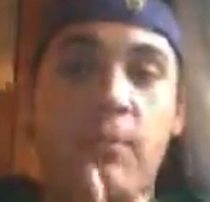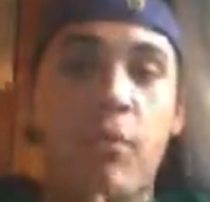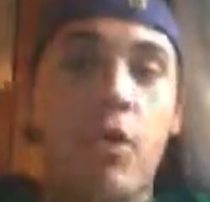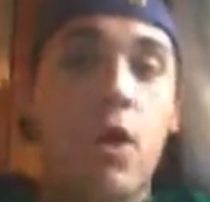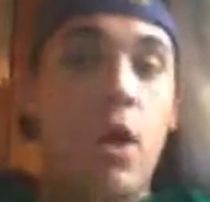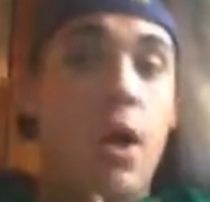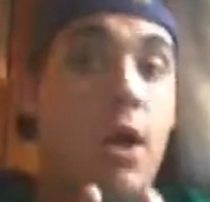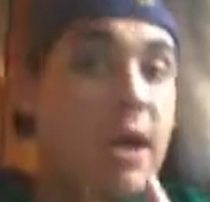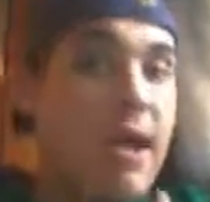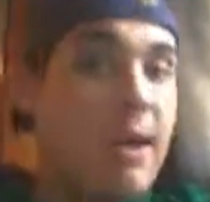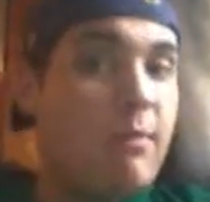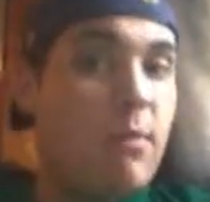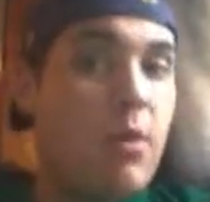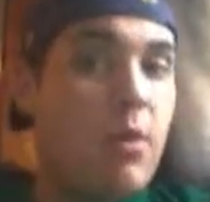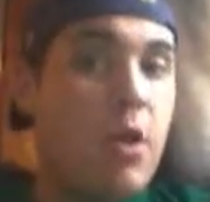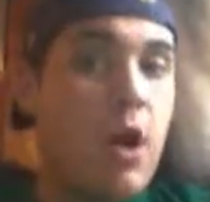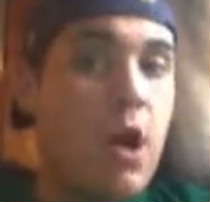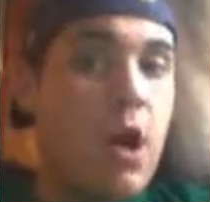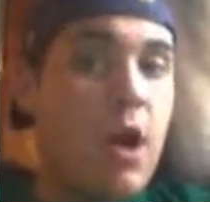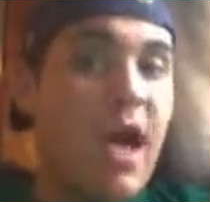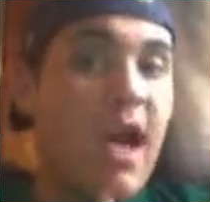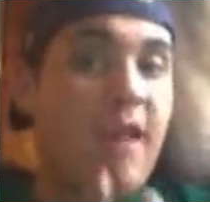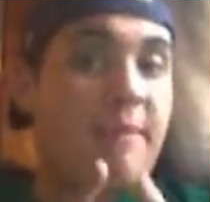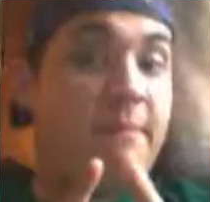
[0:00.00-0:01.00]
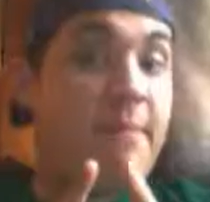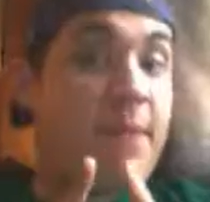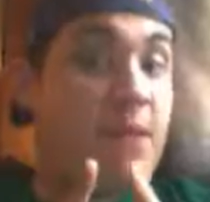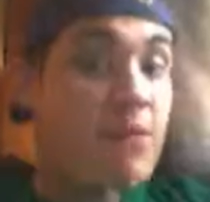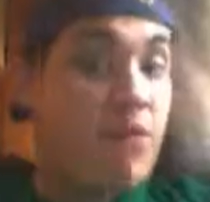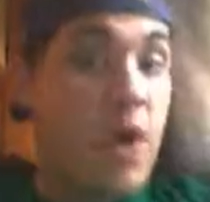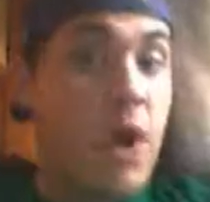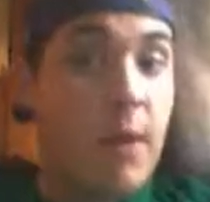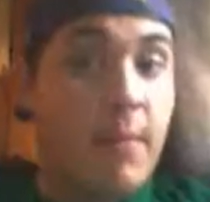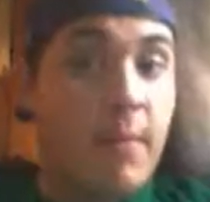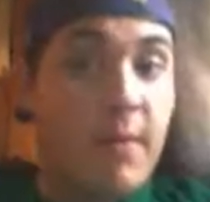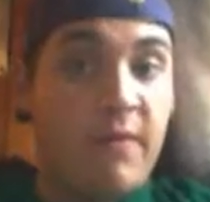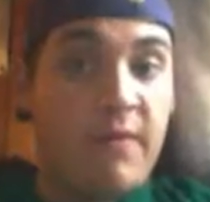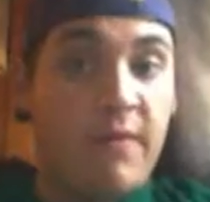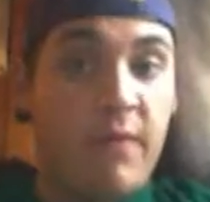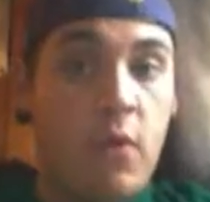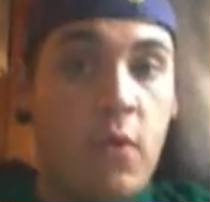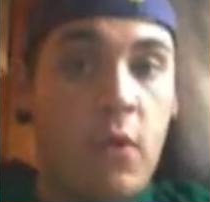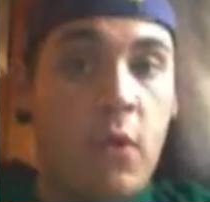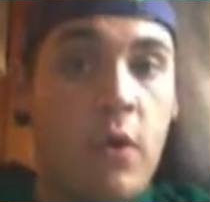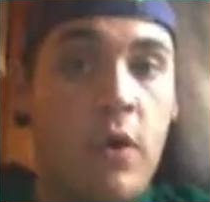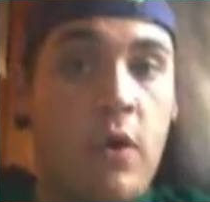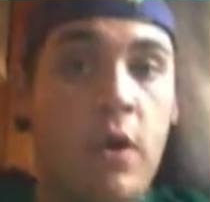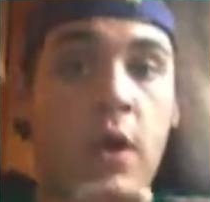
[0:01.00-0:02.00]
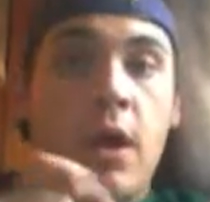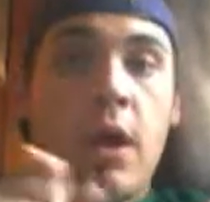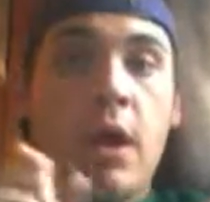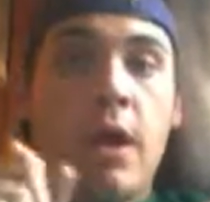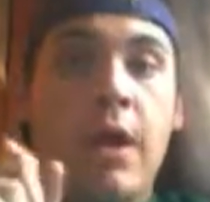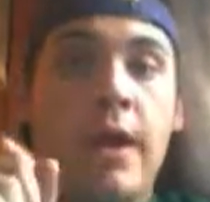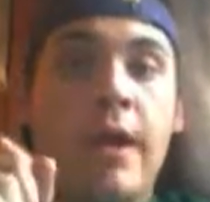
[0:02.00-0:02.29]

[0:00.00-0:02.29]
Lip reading: I'm wrong, I'm wrong. I've been wrong before.